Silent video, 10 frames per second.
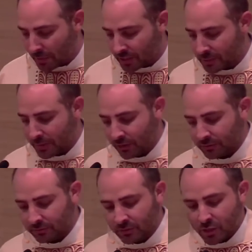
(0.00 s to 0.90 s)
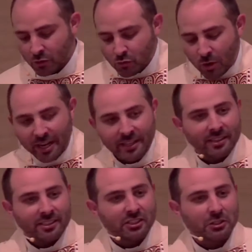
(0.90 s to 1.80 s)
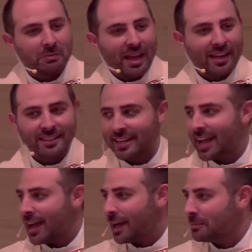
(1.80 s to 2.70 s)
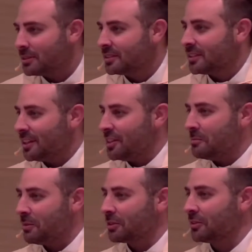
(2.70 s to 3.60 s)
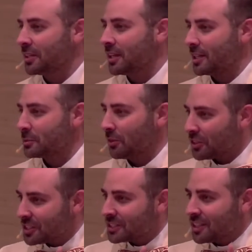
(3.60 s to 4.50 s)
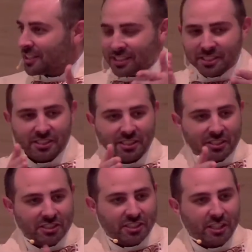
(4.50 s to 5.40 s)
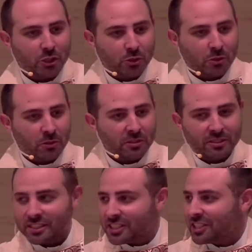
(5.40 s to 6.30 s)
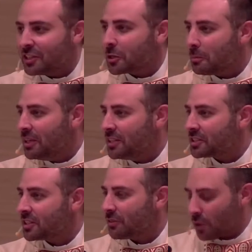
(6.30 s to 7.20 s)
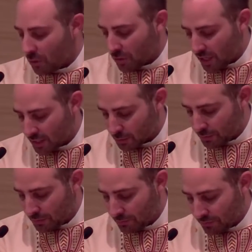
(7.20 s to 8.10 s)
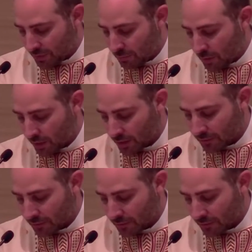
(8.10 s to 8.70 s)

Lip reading: onto the mountain, right smack dab in the middle of the gospel. This is the centerpiece of the whole gospel of Mark.